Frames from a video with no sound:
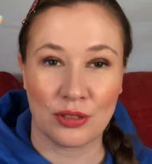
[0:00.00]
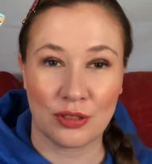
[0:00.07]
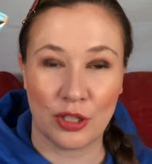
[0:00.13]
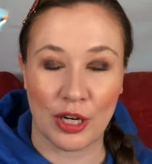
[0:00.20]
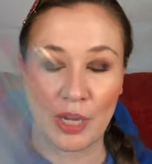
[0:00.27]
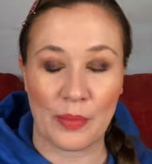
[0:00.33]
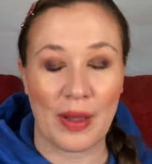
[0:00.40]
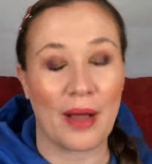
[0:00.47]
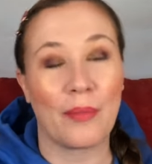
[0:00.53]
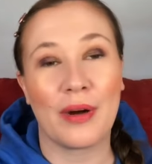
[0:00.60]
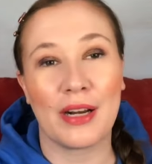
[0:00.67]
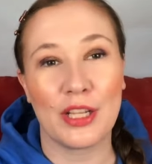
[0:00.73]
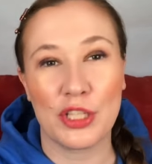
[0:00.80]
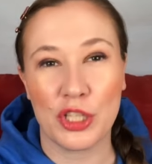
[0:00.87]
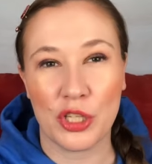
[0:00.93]
Cream. I
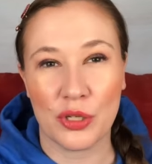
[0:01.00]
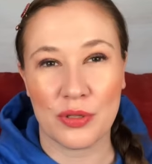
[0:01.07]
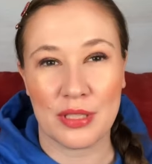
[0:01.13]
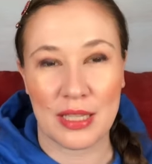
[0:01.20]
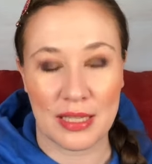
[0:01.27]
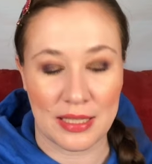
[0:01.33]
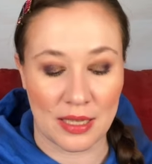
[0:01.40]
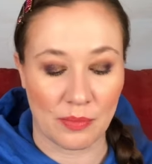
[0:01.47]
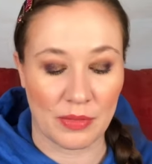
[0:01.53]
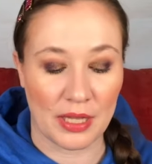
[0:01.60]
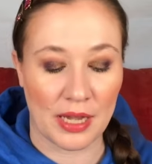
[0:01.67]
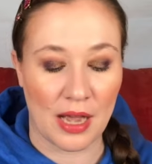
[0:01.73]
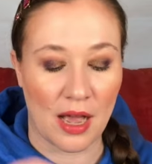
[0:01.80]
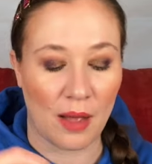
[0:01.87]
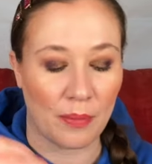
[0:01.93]
wanted to use
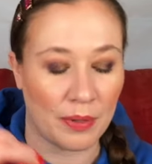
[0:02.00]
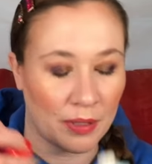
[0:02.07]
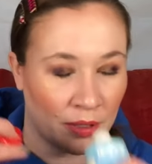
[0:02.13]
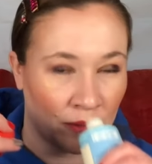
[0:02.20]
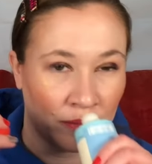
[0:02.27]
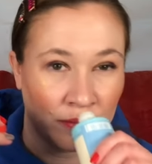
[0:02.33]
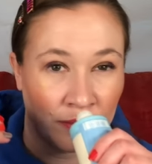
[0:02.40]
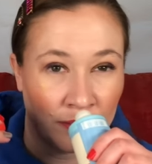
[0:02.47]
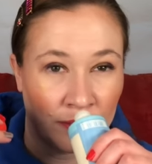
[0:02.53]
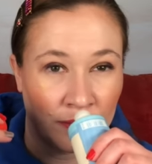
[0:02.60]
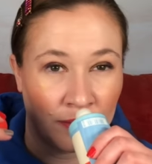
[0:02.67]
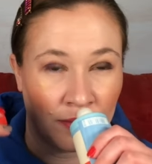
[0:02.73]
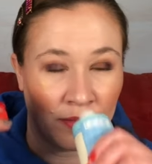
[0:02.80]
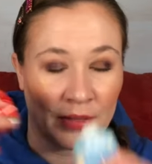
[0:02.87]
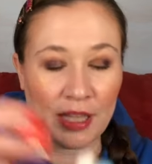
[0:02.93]
something up
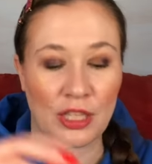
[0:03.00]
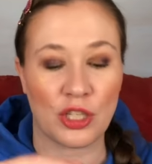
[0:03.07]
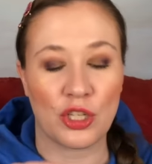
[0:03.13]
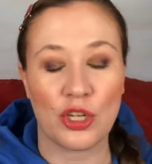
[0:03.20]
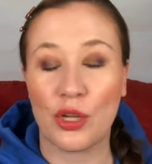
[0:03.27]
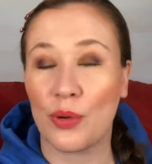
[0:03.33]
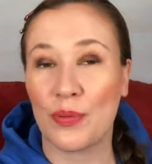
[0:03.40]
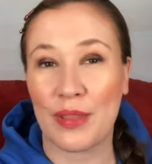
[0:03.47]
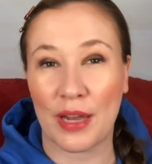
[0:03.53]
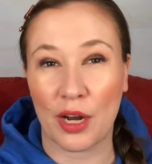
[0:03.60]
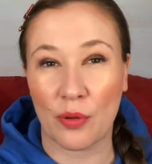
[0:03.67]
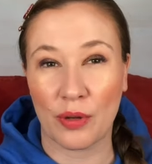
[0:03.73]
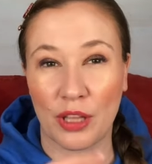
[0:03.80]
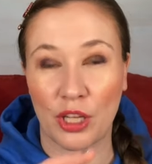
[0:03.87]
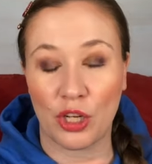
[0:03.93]
that's new that I
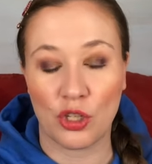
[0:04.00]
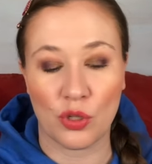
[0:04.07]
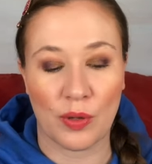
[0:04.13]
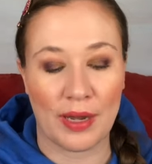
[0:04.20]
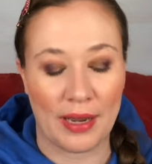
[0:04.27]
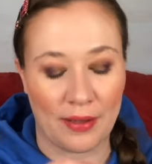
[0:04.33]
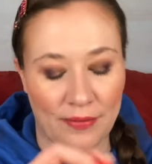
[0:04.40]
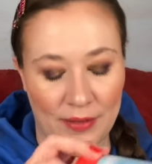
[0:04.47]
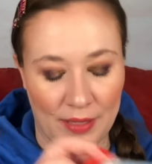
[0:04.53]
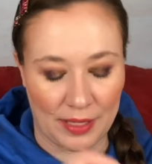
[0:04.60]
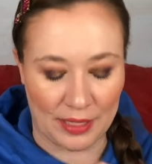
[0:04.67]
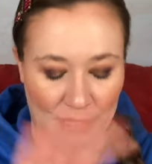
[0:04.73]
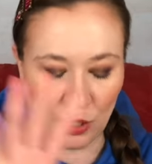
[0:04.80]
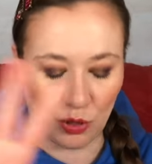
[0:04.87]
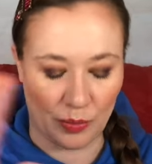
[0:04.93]
really enjoy. I feel
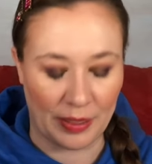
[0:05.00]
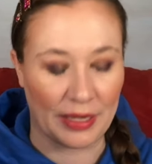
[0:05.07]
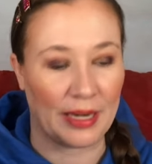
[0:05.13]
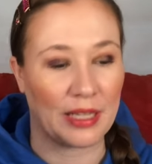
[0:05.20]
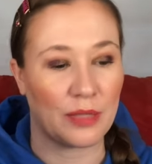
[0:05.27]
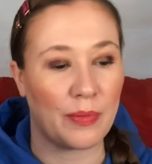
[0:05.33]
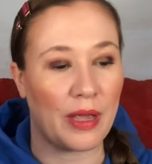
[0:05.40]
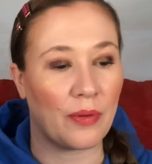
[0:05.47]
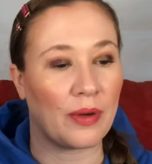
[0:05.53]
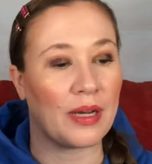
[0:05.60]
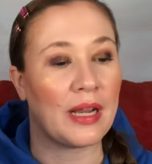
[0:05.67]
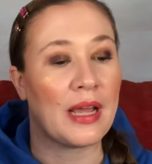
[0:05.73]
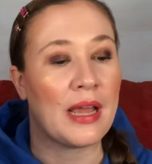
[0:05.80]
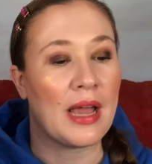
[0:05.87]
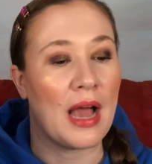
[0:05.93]
like this will be a nice May one.
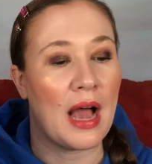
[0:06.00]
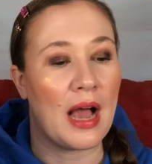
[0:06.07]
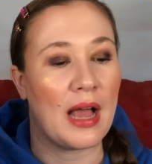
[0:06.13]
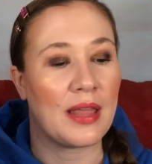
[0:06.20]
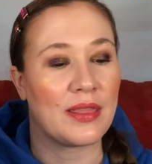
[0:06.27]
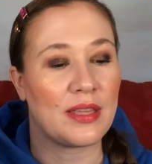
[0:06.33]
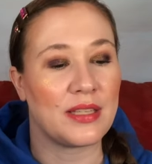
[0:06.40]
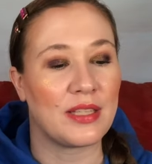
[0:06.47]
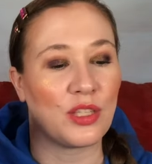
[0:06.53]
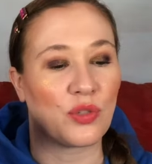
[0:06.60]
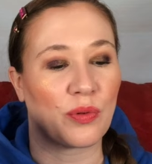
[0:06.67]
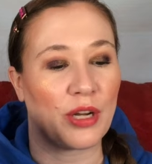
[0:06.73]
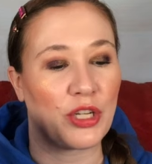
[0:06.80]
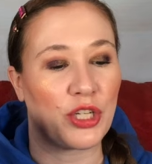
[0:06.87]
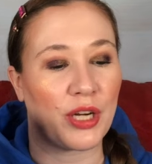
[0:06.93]
Uh, this is
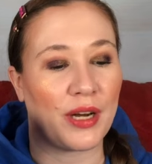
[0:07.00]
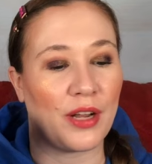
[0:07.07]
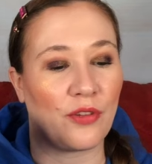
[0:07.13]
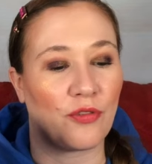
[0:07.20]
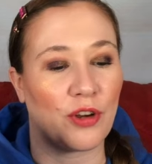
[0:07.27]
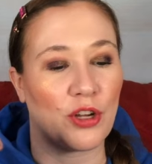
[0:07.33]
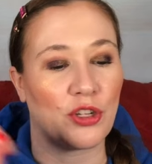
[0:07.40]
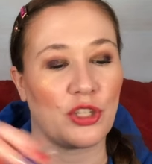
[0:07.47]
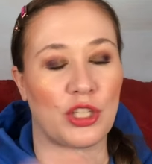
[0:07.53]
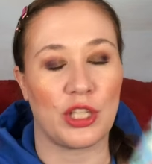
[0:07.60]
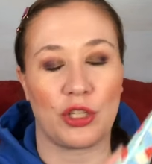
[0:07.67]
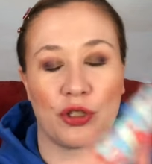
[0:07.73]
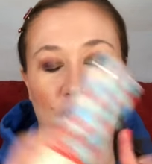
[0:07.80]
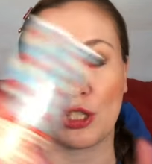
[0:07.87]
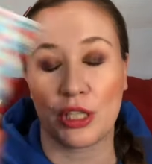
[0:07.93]
Red Cherry, Fresh
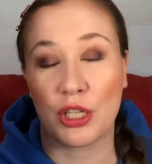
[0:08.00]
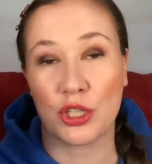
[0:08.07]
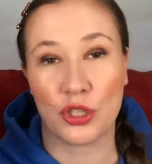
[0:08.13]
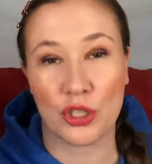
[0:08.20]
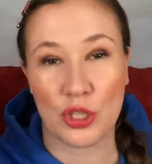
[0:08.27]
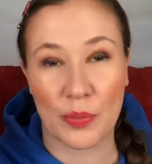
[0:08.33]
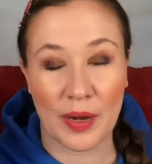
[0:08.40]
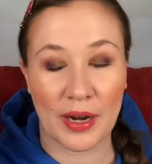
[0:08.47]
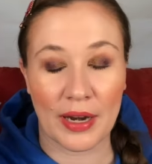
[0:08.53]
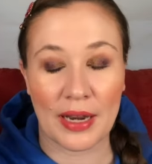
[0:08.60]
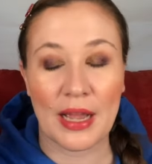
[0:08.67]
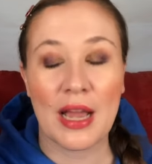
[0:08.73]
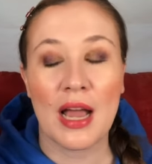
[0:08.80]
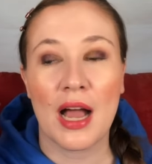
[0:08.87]
Citrus, and Juicy Berry.